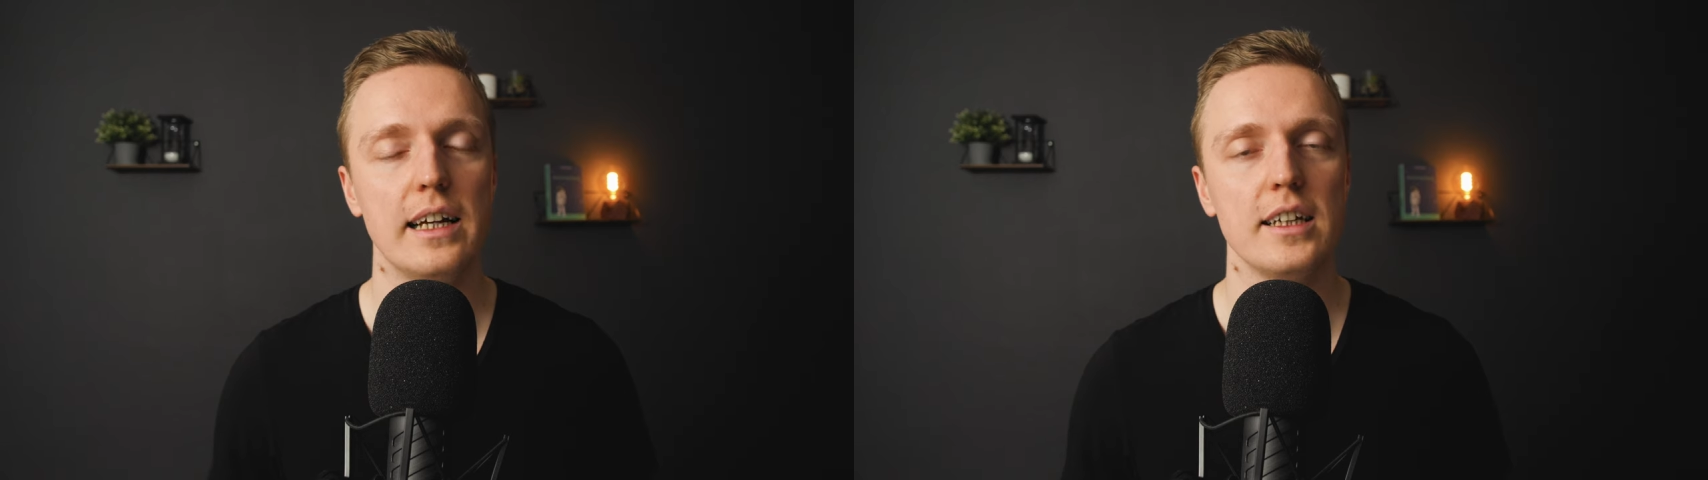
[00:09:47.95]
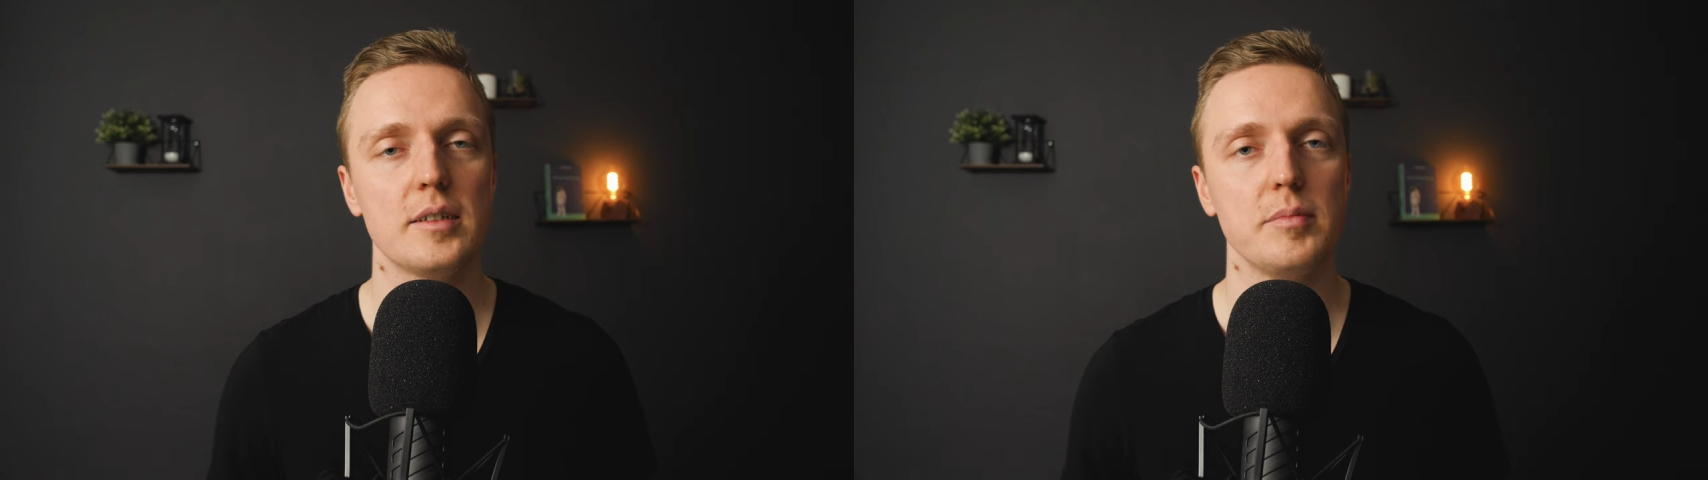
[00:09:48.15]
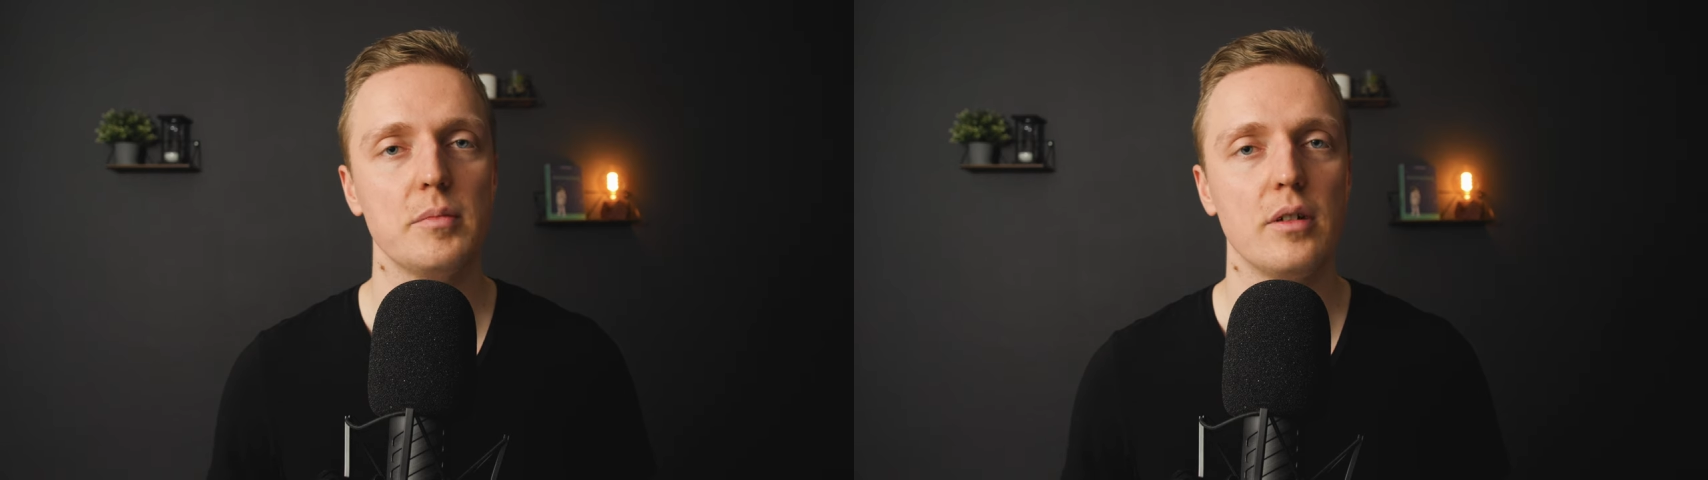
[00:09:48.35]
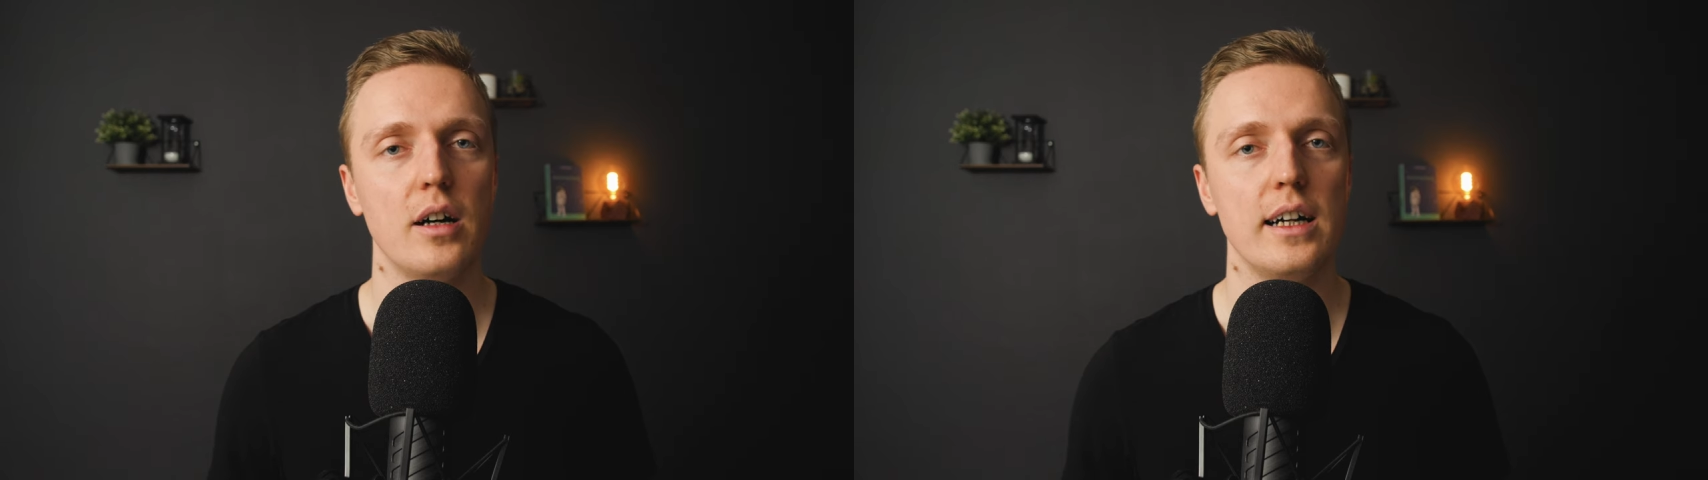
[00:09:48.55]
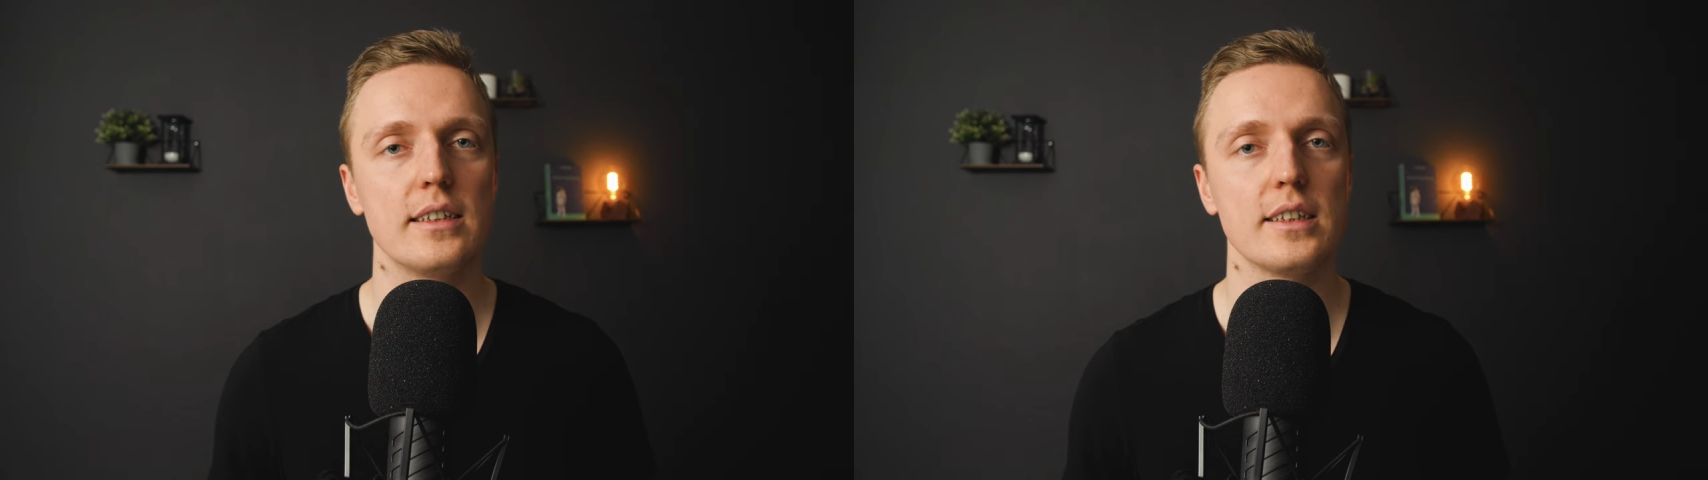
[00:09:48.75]
It
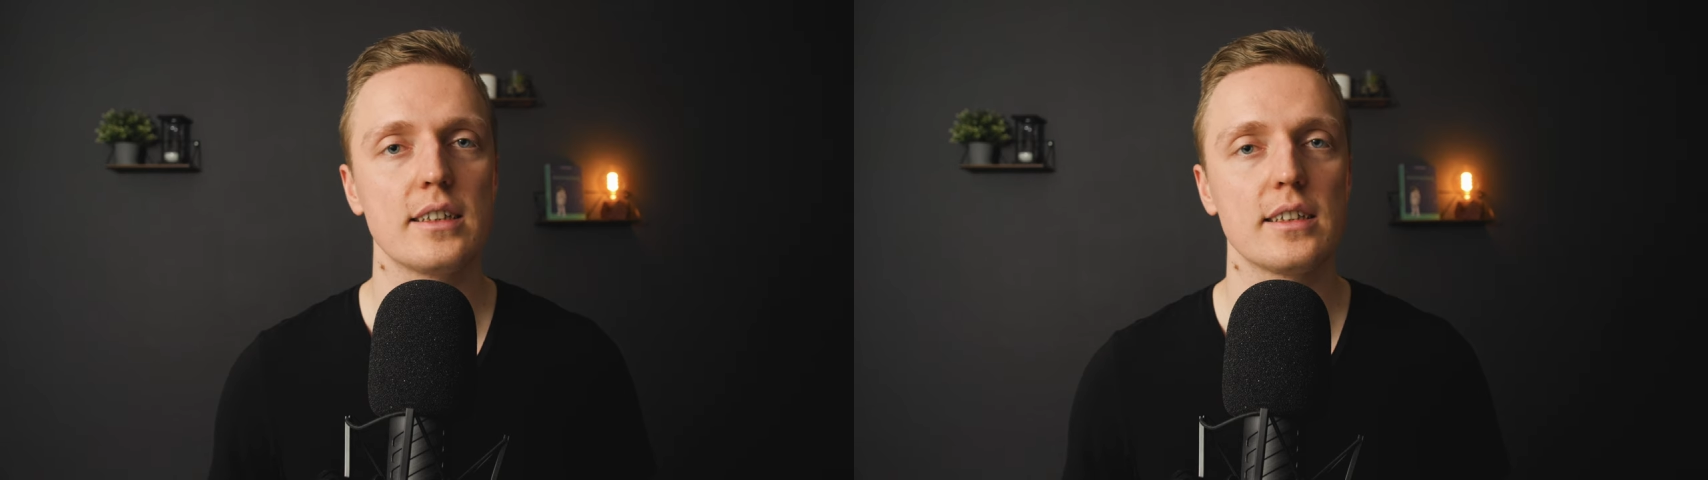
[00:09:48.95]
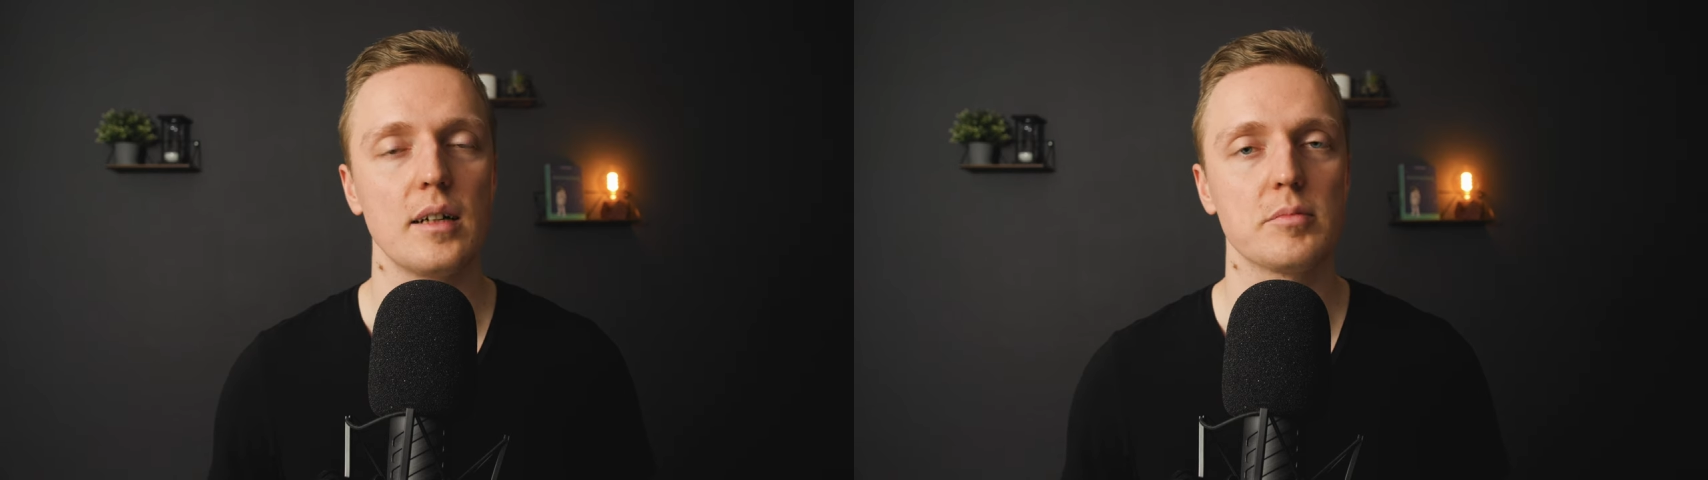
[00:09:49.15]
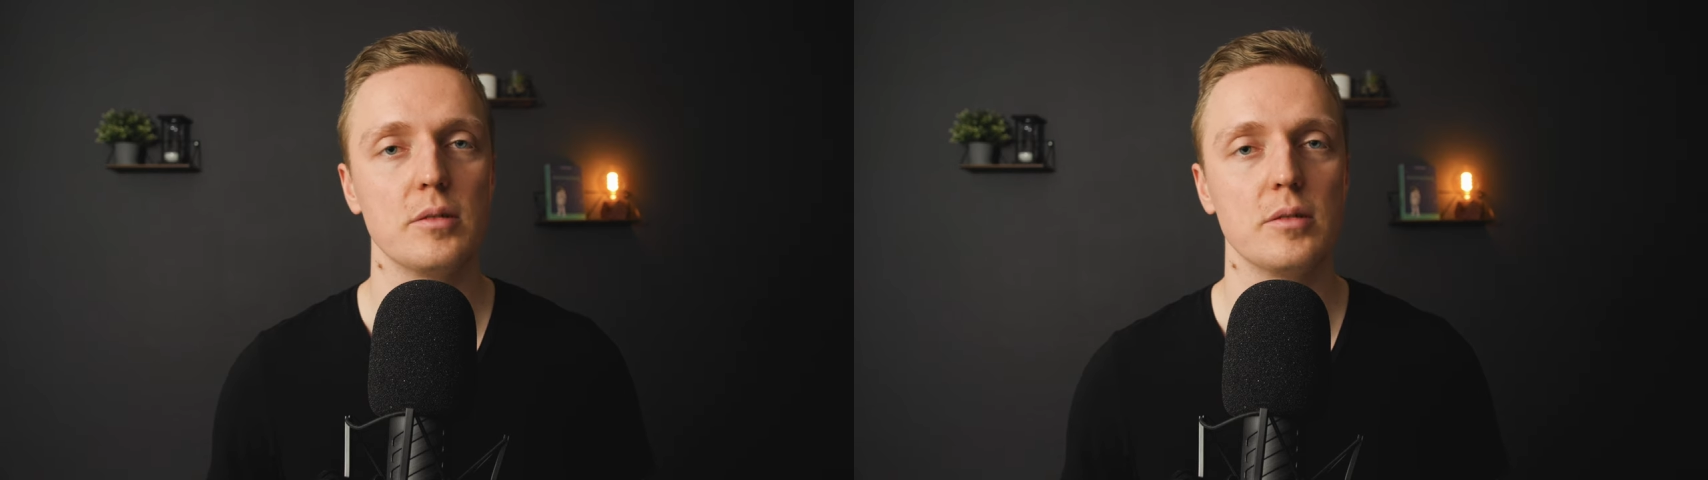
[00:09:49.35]
memoizes some